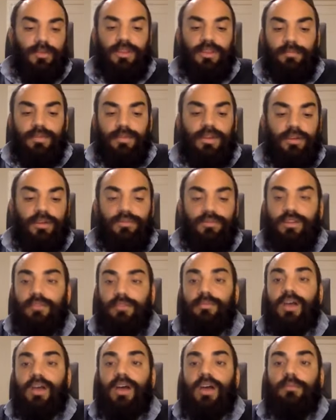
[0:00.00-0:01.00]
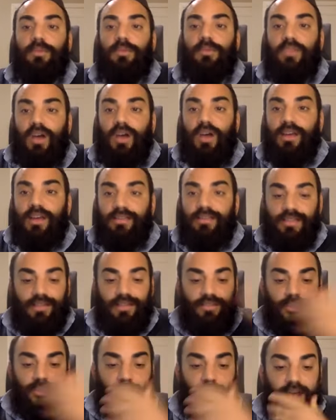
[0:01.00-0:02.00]
and the Bina of Adam Kadmon, the highest
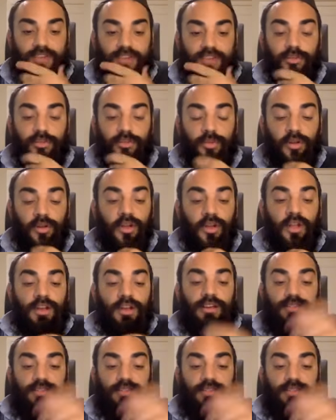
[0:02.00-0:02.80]
level imaginable,